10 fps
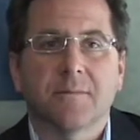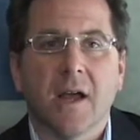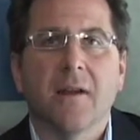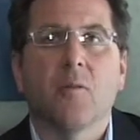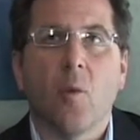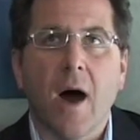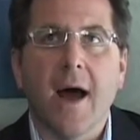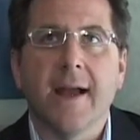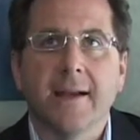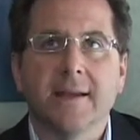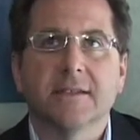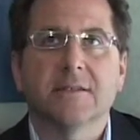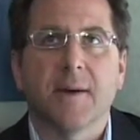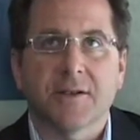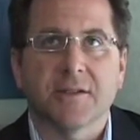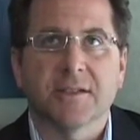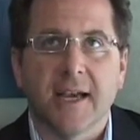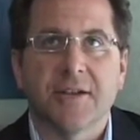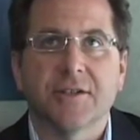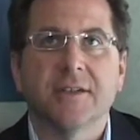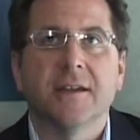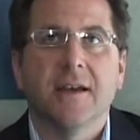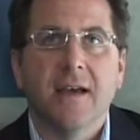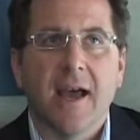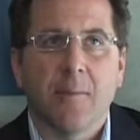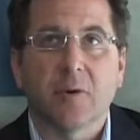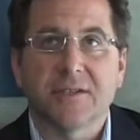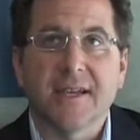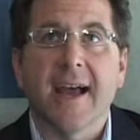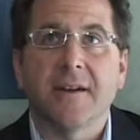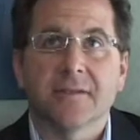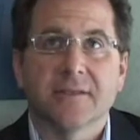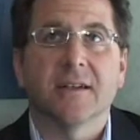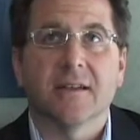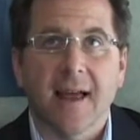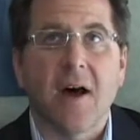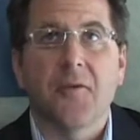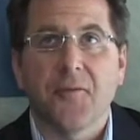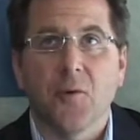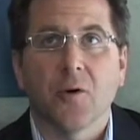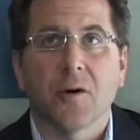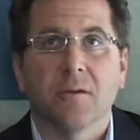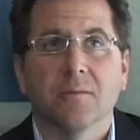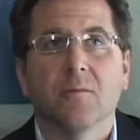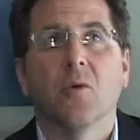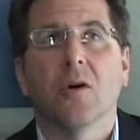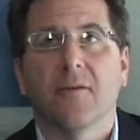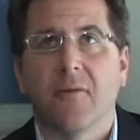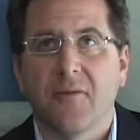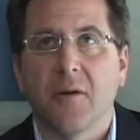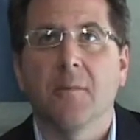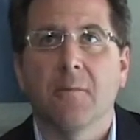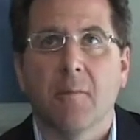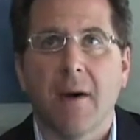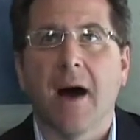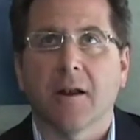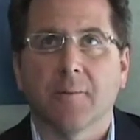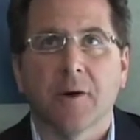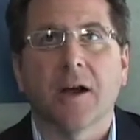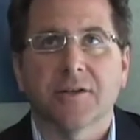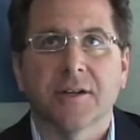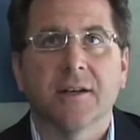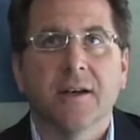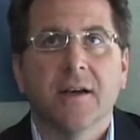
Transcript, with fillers: kind of wide specialization and more standards that allow for more of a film model production.